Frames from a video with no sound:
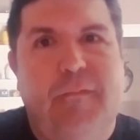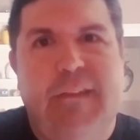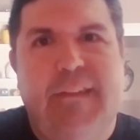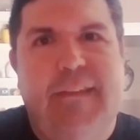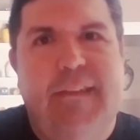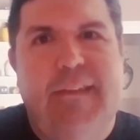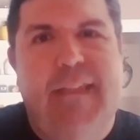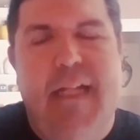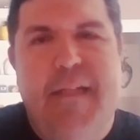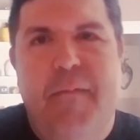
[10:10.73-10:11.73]
That's
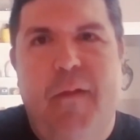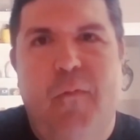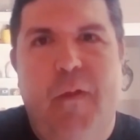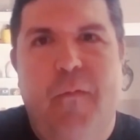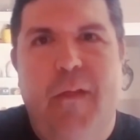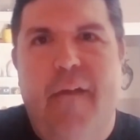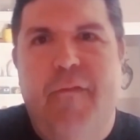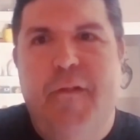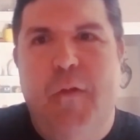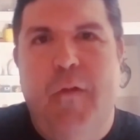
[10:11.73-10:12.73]
not something that we really have
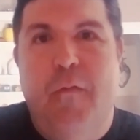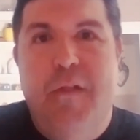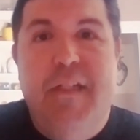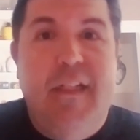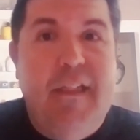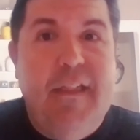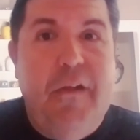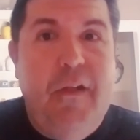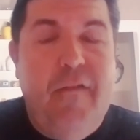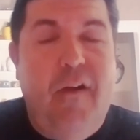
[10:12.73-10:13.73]
control over. We're just going to
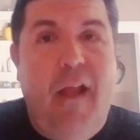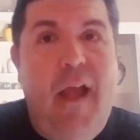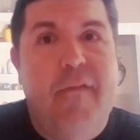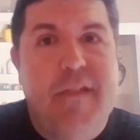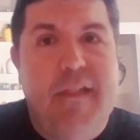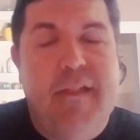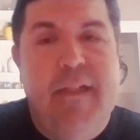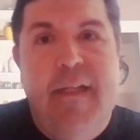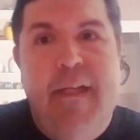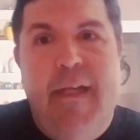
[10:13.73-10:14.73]
continue to live our lives and
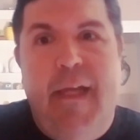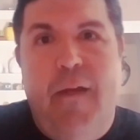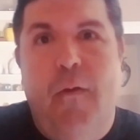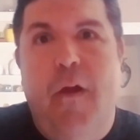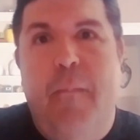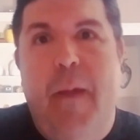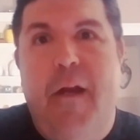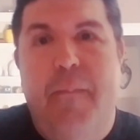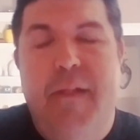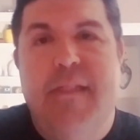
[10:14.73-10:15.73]
go out about
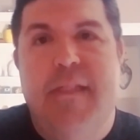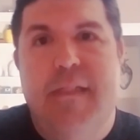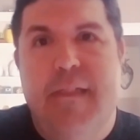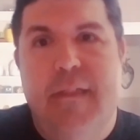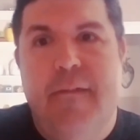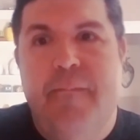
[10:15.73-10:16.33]
our business and